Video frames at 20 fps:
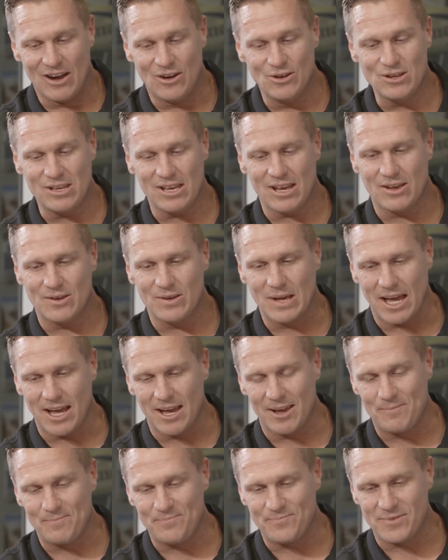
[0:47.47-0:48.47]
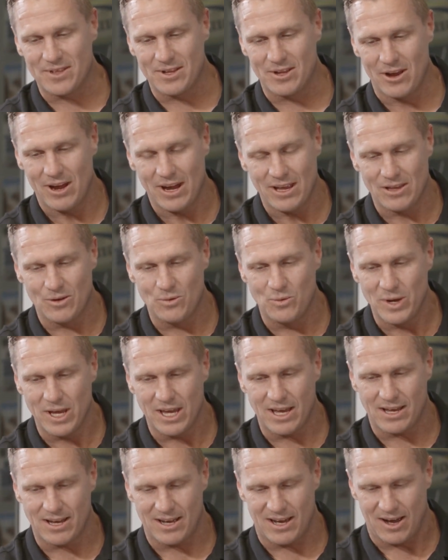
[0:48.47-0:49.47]
I also, during the
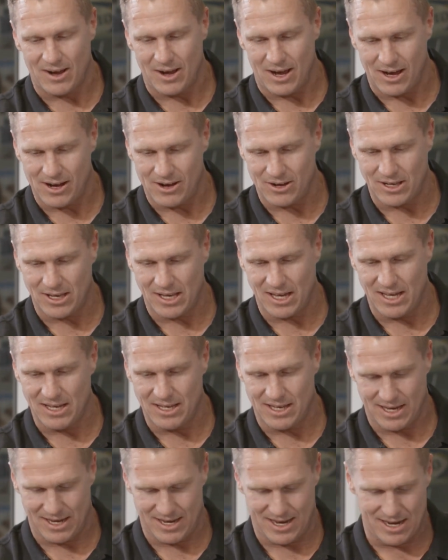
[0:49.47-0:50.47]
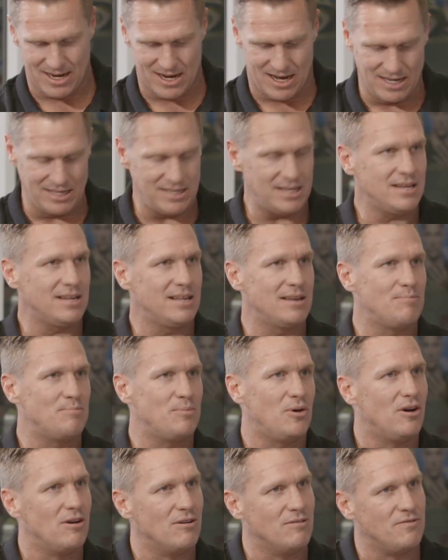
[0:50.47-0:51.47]
week, I got sent a nice
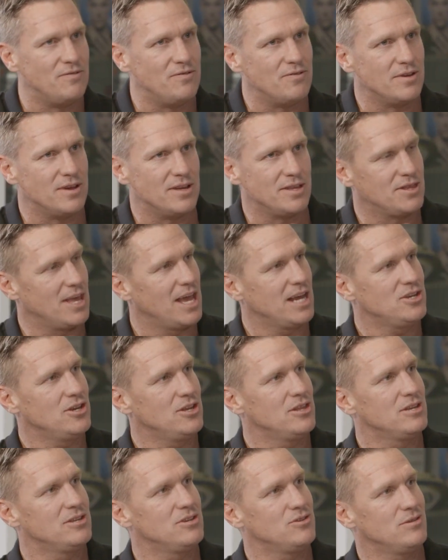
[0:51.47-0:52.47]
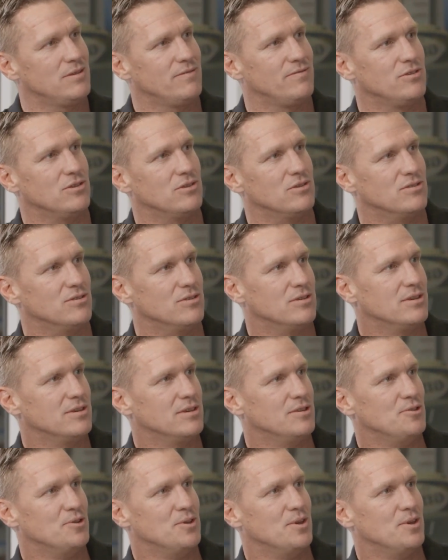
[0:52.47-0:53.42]
clip of actually the two of you